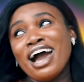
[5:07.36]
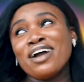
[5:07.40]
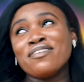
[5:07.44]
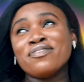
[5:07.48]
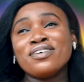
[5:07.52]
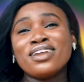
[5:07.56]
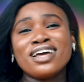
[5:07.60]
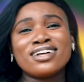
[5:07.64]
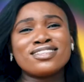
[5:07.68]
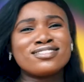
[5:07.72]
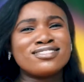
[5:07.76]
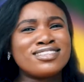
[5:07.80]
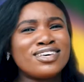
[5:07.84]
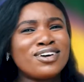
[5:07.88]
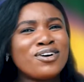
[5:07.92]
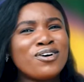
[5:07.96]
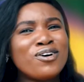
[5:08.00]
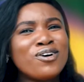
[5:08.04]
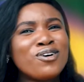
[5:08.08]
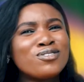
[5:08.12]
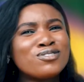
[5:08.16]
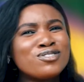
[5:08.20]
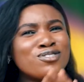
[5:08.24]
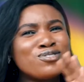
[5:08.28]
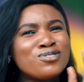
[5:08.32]
I feel like today
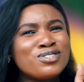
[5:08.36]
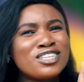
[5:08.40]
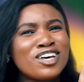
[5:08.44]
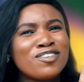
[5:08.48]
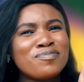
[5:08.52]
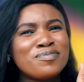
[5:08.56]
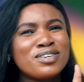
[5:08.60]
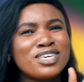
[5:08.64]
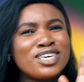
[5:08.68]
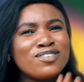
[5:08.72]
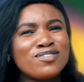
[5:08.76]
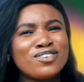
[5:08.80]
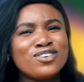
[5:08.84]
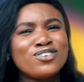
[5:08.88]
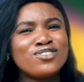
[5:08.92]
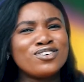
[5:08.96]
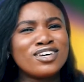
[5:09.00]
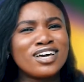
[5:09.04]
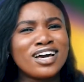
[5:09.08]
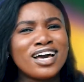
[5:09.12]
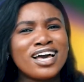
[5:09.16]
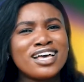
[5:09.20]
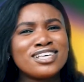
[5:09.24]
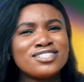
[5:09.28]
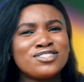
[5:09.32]
all the news I've been giving you
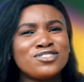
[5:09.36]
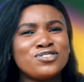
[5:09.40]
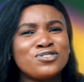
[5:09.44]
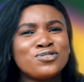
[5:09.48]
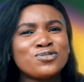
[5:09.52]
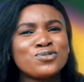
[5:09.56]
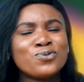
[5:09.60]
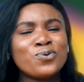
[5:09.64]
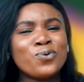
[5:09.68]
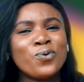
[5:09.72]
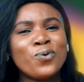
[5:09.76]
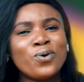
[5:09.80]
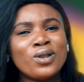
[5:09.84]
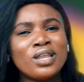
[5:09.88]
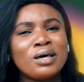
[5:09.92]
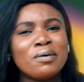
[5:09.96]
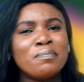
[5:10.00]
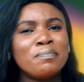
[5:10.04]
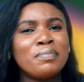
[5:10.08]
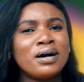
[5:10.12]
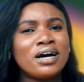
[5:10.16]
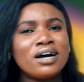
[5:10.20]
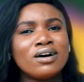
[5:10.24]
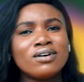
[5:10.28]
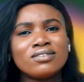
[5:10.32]
guys is just all
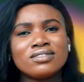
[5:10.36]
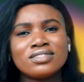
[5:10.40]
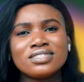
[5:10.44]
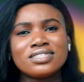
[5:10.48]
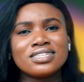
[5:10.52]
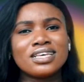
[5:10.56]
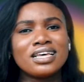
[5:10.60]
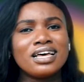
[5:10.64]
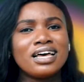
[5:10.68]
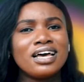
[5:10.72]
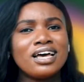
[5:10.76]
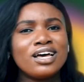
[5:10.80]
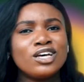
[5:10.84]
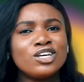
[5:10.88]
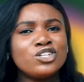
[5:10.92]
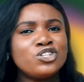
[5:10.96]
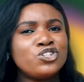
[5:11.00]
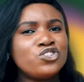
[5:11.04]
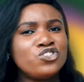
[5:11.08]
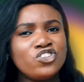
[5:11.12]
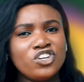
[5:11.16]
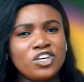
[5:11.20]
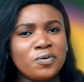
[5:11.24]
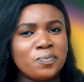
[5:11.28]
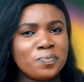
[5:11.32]
about
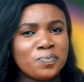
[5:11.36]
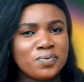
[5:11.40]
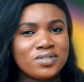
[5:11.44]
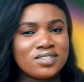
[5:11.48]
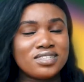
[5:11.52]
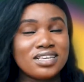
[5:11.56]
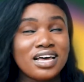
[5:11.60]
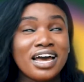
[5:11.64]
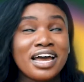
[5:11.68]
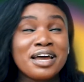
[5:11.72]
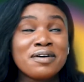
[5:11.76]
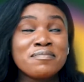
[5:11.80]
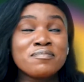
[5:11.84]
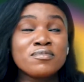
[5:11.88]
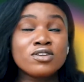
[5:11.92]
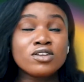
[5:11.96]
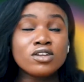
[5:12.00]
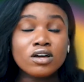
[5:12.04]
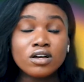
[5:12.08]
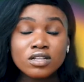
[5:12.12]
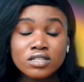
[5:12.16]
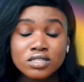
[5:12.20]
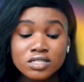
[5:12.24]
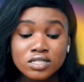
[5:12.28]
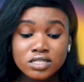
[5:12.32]
sheeps. I'm
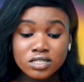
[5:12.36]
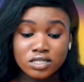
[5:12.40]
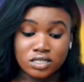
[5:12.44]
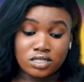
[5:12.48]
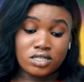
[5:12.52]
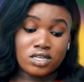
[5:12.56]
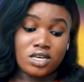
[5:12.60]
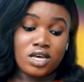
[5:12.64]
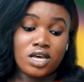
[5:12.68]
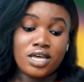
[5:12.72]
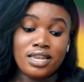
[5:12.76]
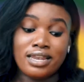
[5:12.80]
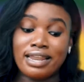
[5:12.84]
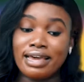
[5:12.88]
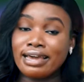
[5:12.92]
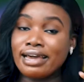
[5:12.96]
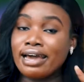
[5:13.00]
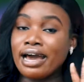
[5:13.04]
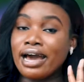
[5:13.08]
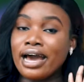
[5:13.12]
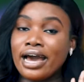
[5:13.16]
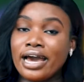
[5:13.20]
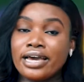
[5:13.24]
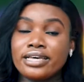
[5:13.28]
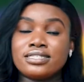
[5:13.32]
not like
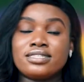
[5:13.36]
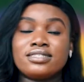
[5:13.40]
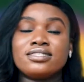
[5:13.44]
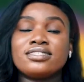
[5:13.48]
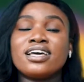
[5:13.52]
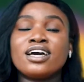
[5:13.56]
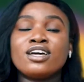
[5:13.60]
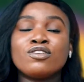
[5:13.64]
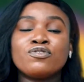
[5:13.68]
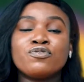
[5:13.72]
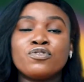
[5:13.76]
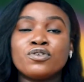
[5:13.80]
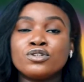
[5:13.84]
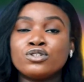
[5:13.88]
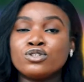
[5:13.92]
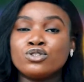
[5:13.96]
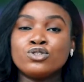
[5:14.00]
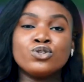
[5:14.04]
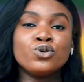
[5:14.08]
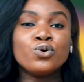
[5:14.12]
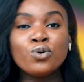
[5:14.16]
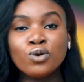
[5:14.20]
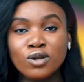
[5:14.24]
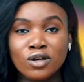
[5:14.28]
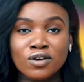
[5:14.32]
I stand for the
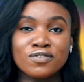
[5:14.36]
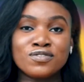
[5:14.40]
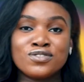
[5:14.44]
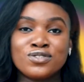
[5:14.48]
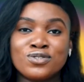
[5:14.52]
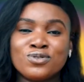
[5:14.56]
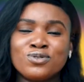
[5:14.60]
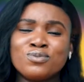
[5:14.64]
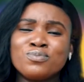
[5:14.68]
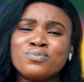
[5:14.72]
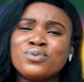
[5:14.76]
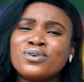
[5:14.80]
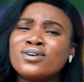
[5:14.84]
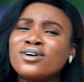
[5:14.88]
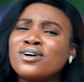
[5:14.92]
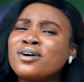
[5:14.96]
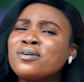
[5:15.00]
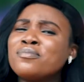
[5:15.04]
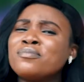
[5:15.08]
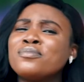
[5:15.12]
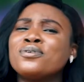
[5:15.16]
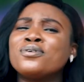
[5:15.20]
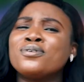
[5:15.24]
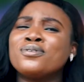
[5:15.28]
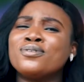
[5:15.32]
no love zone, but
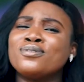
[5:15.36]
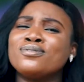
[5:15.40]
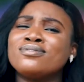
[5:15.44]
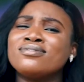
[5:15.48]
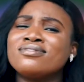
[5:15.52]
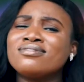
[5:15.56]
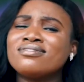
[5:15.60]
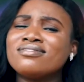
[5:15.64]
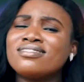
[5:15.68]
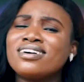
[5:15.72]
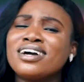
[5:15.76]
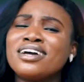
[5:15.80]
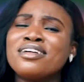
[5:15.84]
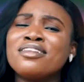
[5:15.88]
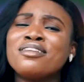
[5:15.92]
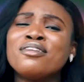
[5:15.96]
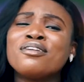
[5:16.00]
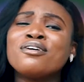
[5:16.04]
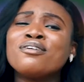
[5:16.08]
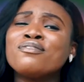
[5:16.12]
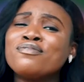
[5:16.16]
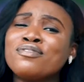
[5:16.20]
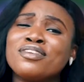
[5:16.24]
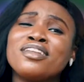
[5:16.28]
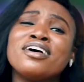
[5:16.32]
come on. I
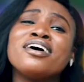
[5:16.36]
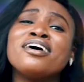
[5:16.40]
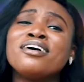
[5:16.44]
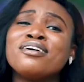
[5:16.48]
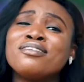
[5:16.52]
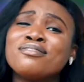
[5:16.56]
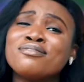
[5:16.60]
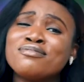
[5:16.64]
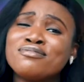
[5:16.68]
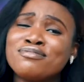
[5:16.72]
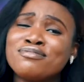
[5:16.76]
love love.